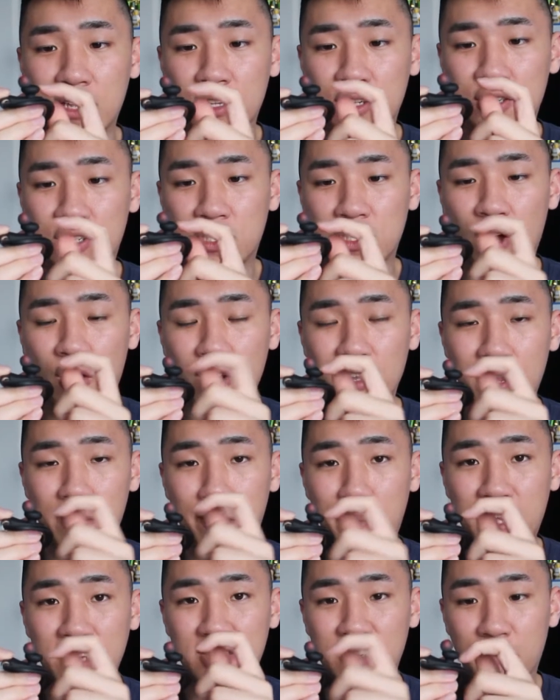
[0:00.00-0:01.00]

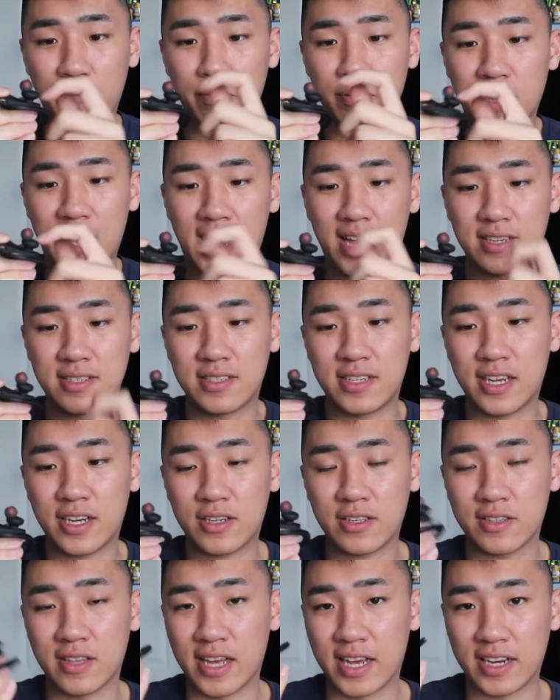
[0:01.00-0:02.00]
solid piece of
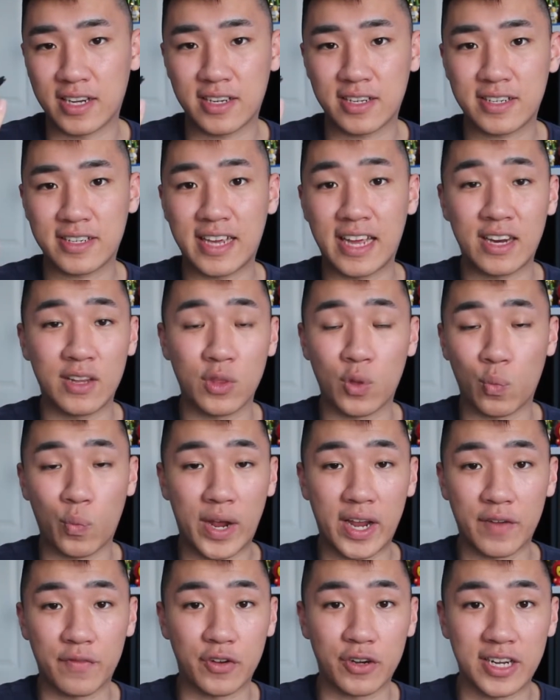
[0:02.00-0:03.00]
plastic like get in the
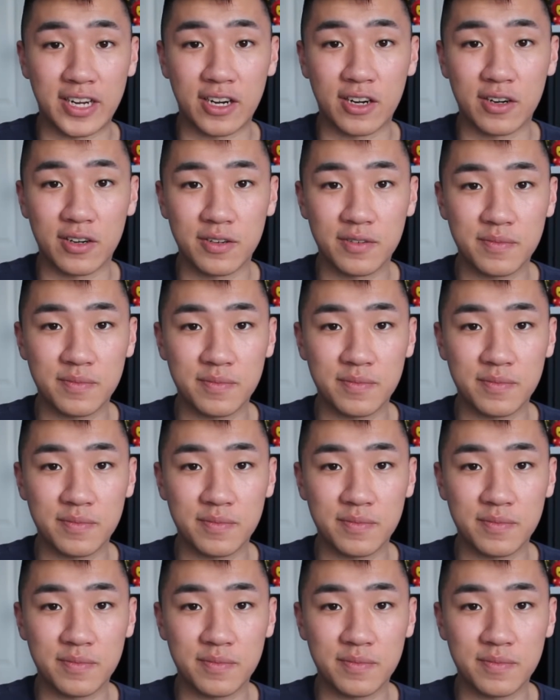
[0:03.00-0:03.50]
way of your ear.